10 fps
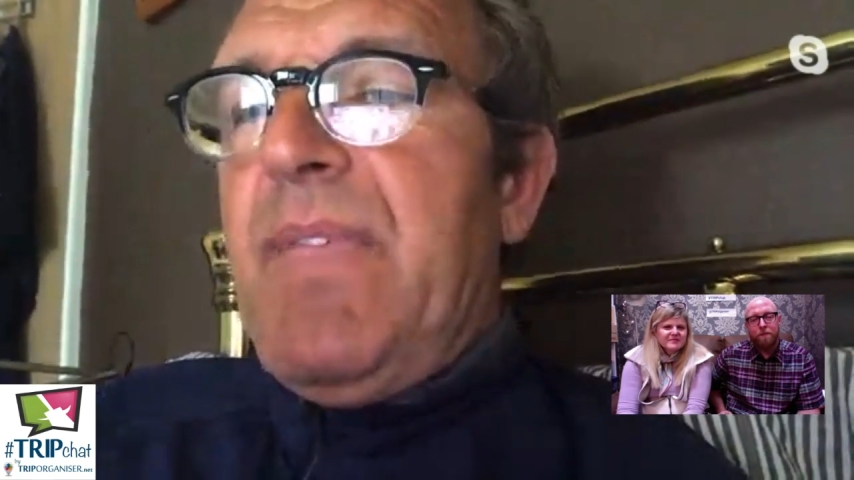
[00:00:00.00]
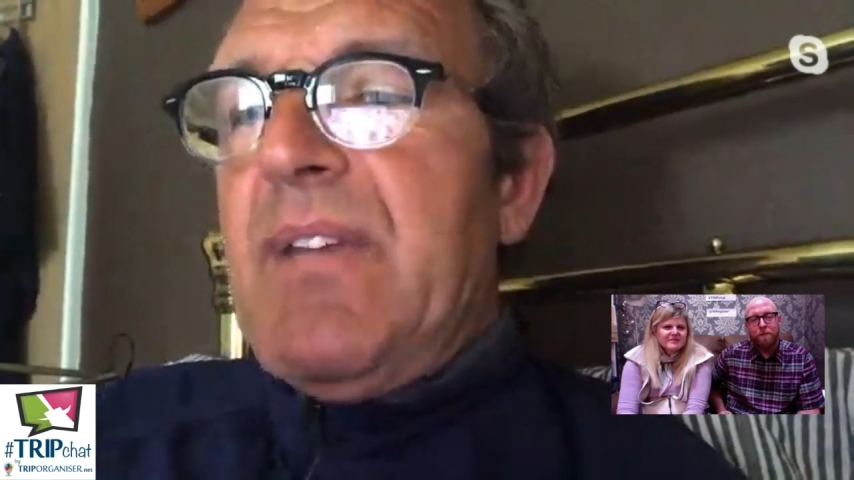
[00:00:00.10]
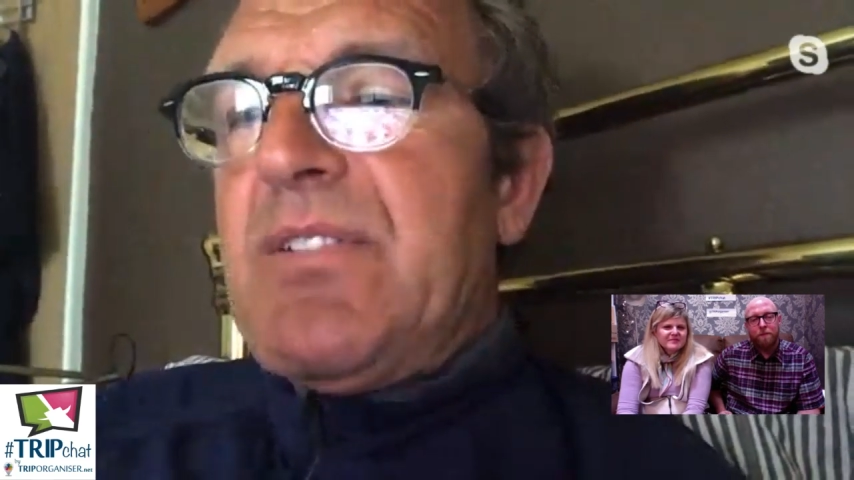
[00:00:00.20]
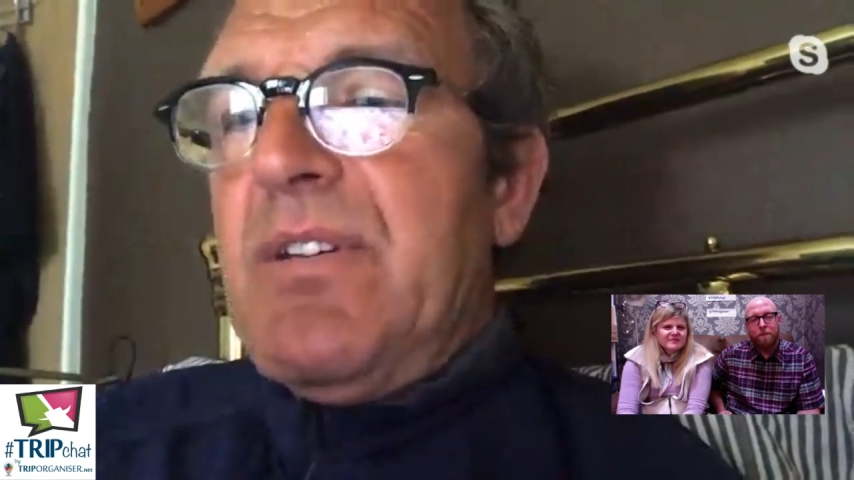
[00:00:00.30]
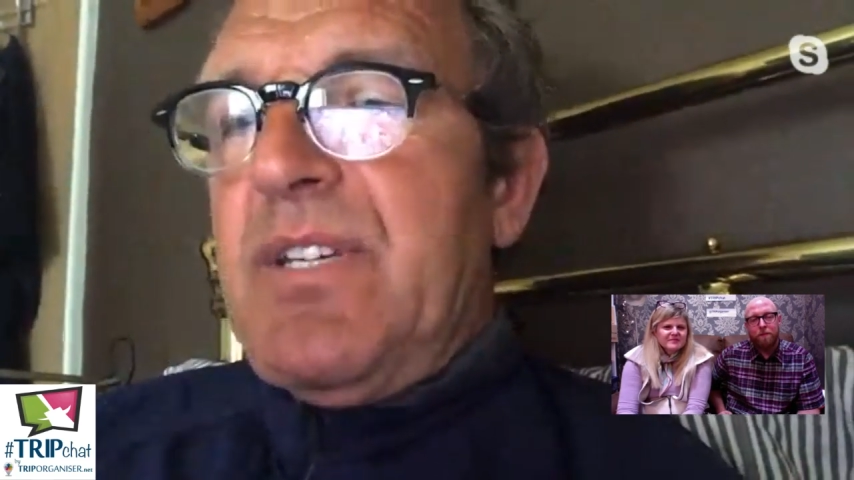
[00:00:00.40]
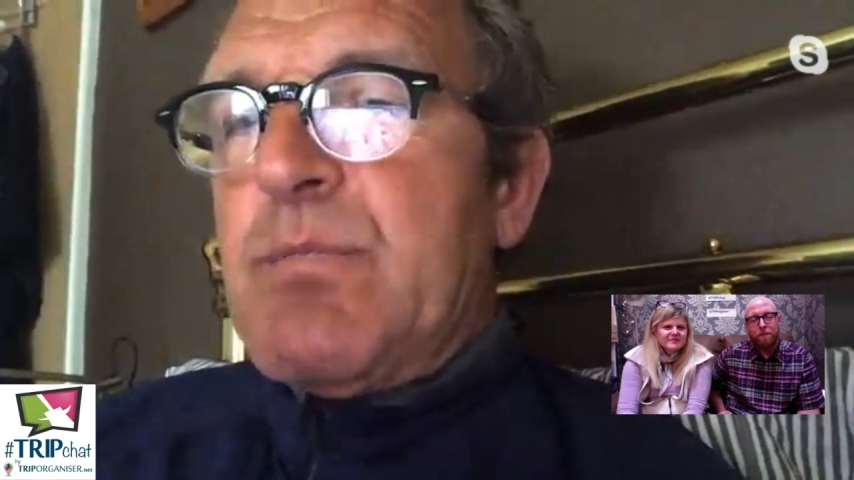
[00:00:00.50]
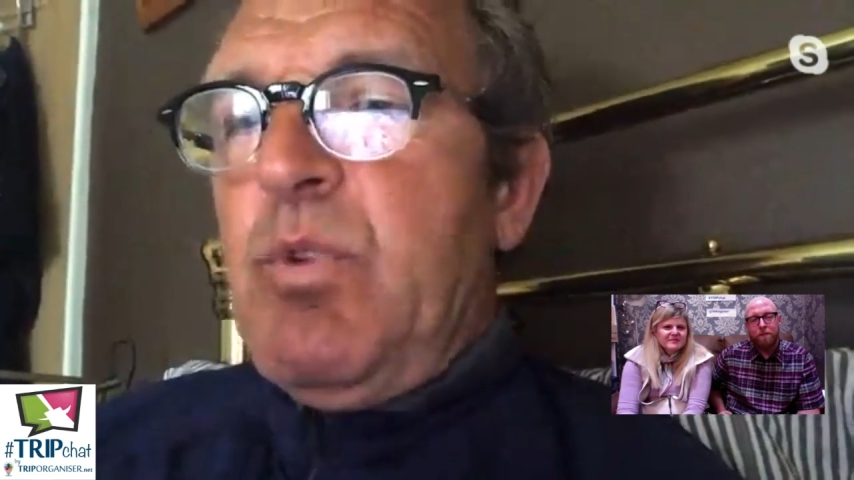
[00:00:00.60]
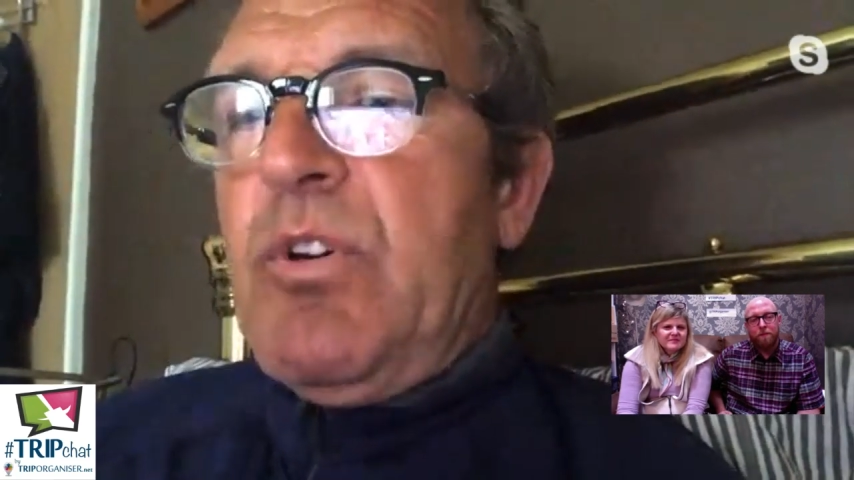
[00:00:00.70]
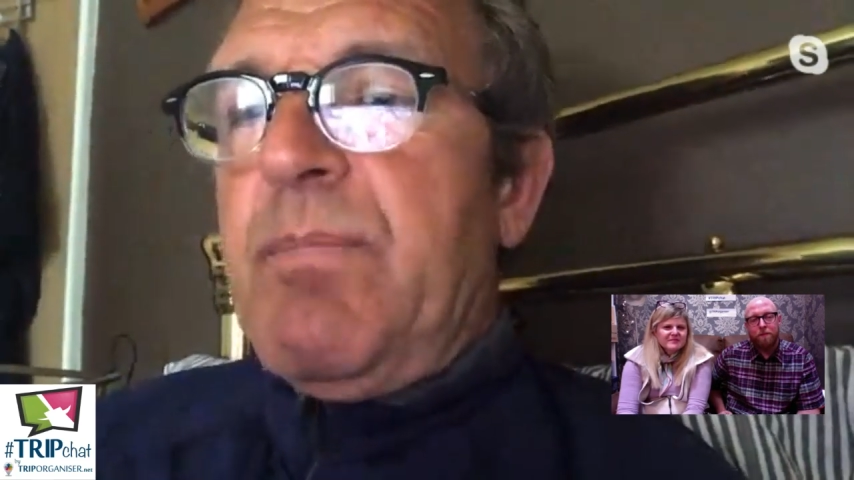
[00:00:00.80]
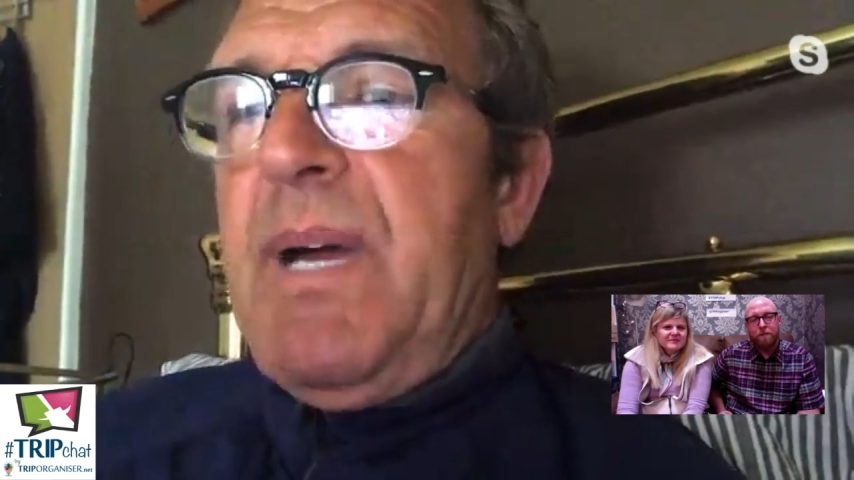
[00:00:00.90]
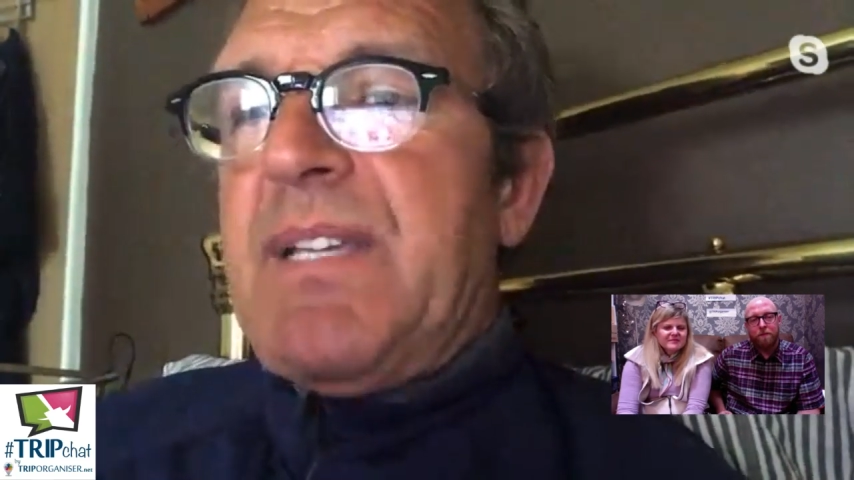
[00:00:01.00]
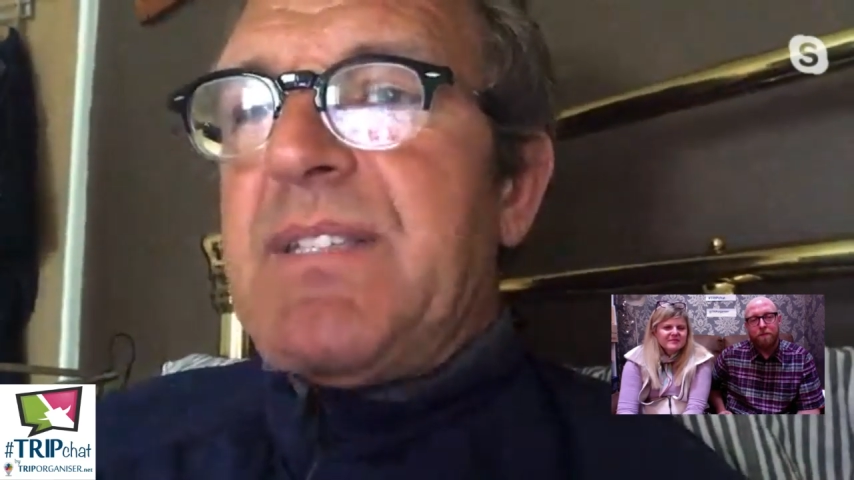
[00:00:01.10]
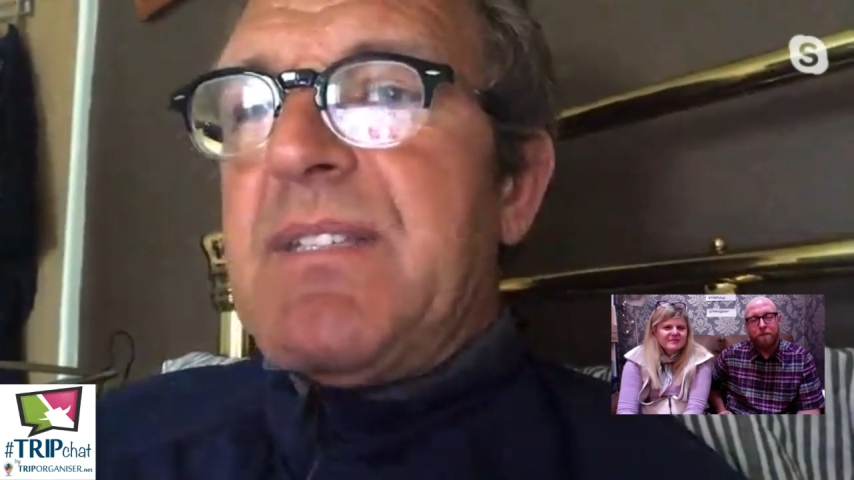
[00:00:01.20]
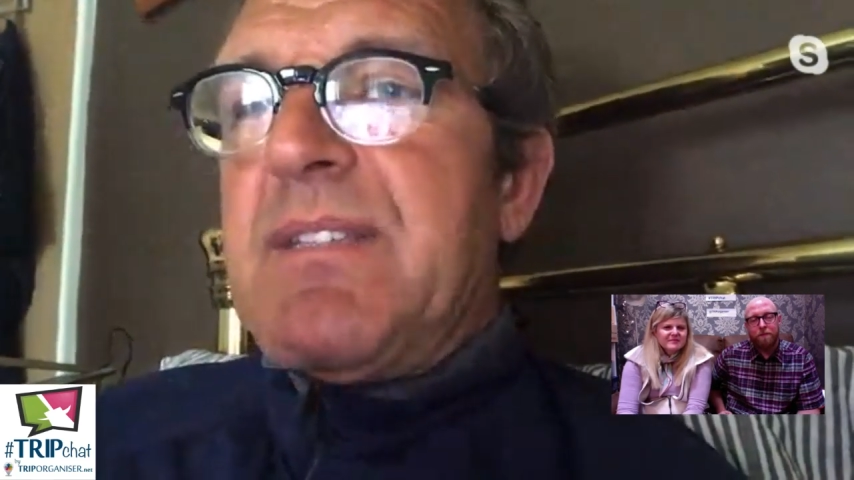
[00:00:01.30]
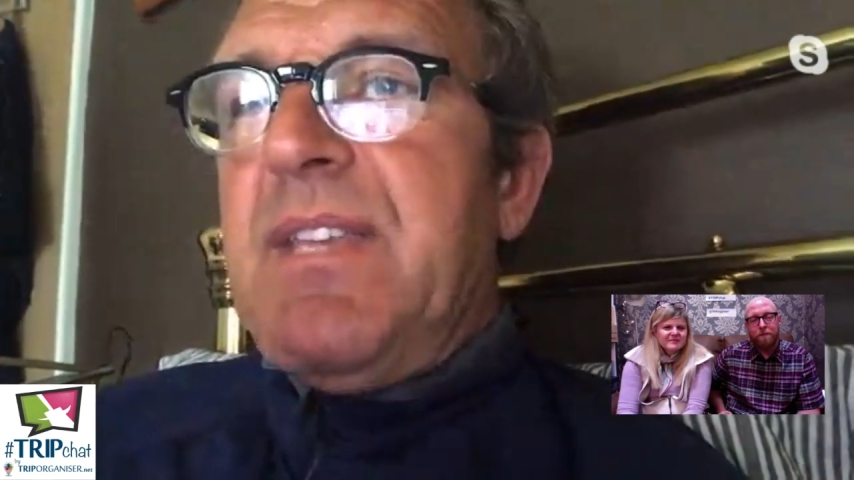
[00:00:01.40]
there's your explorer passes,